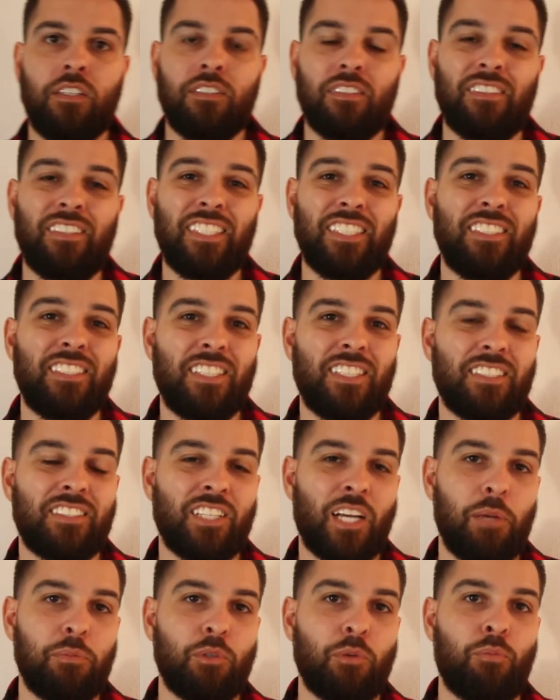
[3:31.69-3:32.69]
These are the
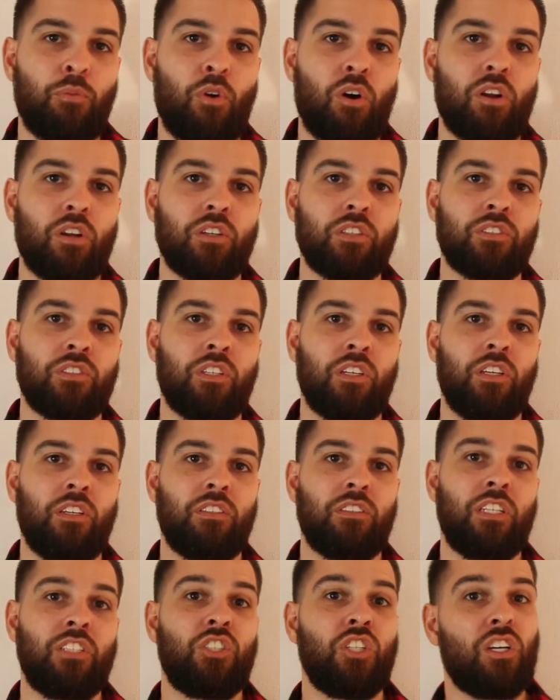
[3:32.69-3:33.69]
types of products
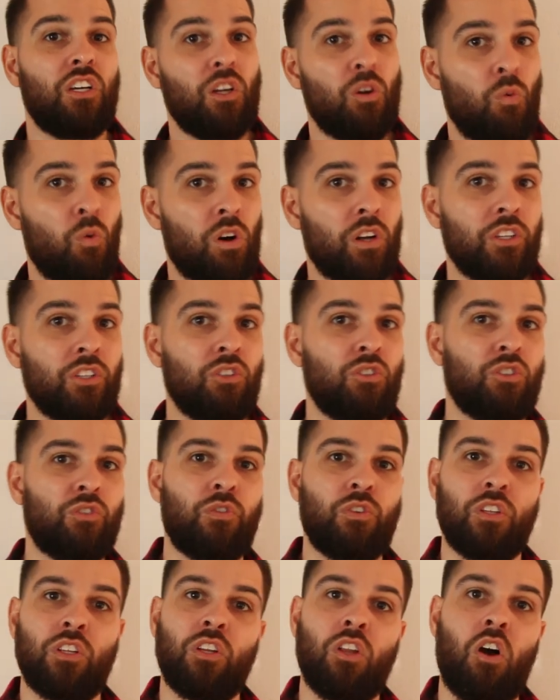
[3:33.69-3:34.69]
that you're gonna wanna use
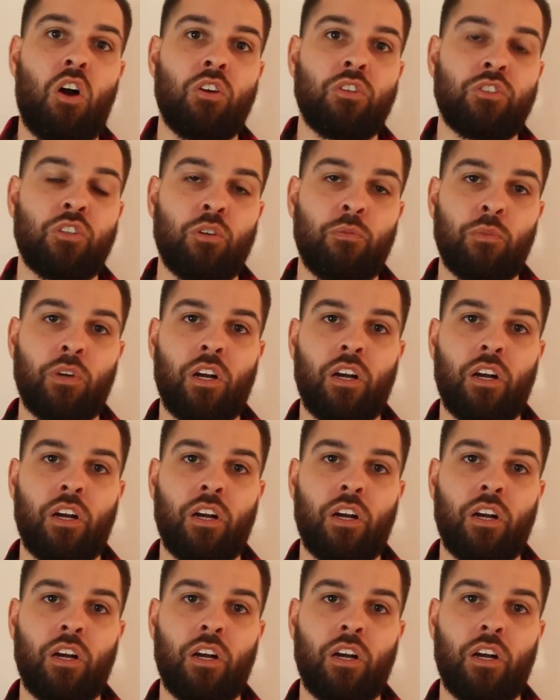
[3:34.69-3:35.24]
for the long term,